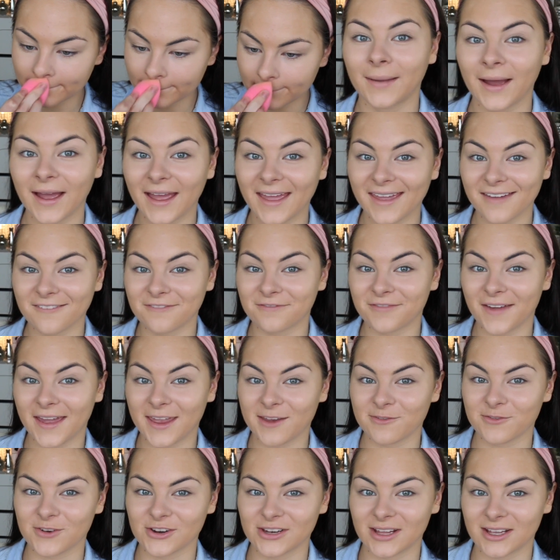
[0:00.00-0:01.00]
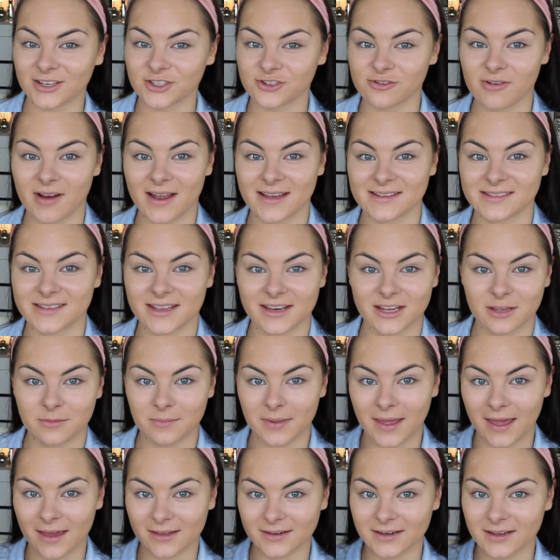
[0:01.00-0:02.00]
My favourite under eye setting
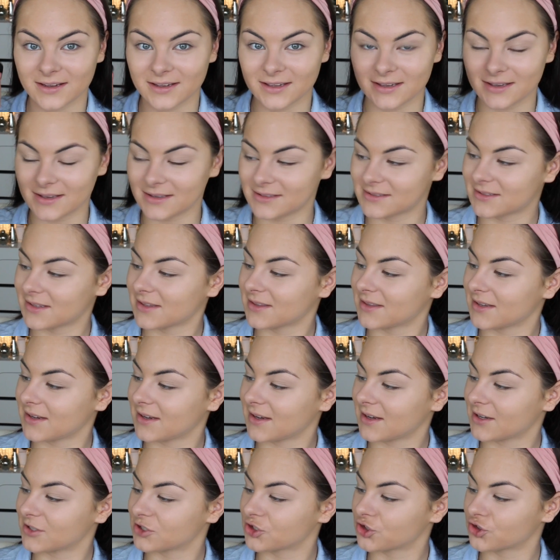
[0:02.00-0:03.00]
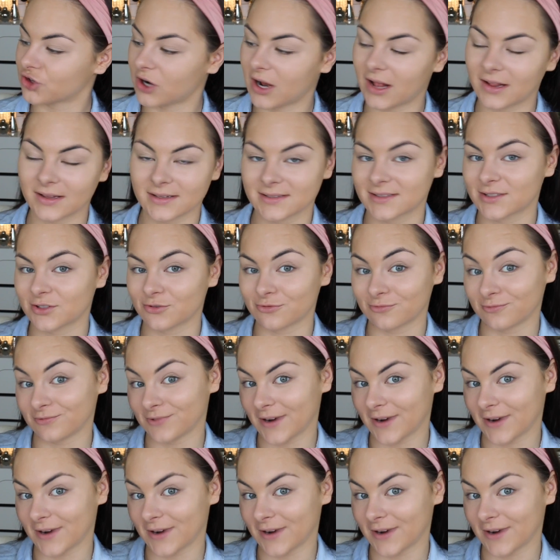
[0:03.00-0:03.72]
powder is the Australis